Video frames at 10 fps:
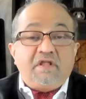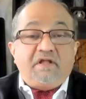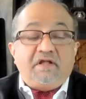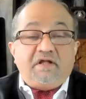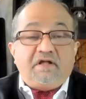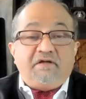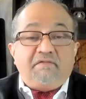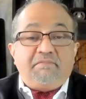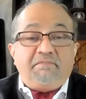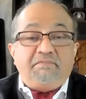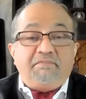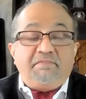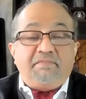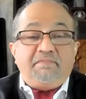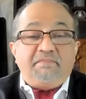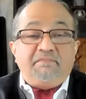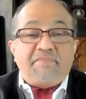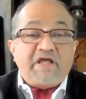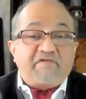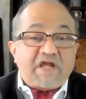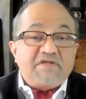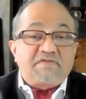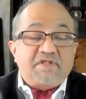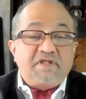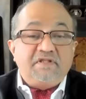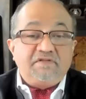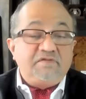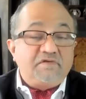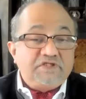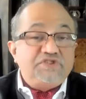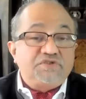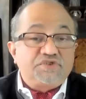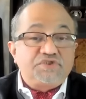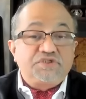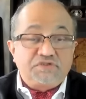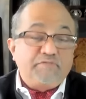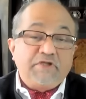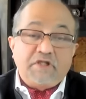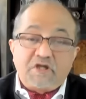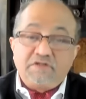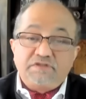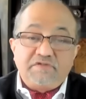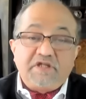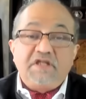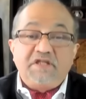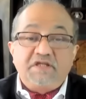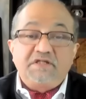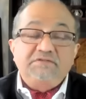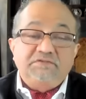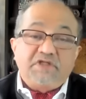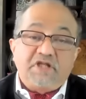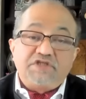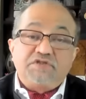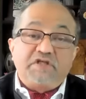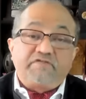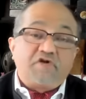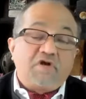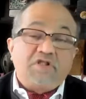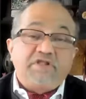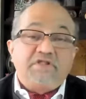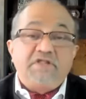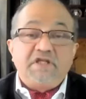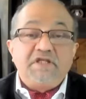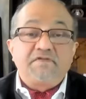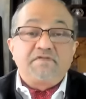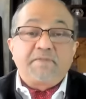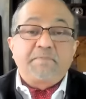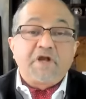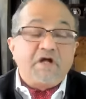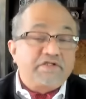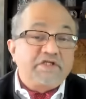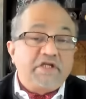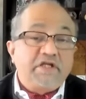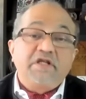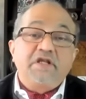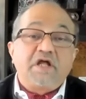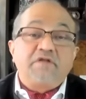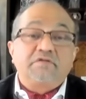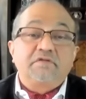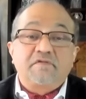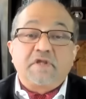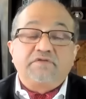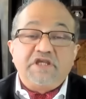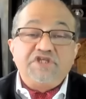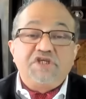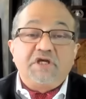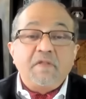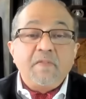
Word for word: Uh, by rights, this region should belong to India, and I should have called it the Indian subcontinent and not South Asia.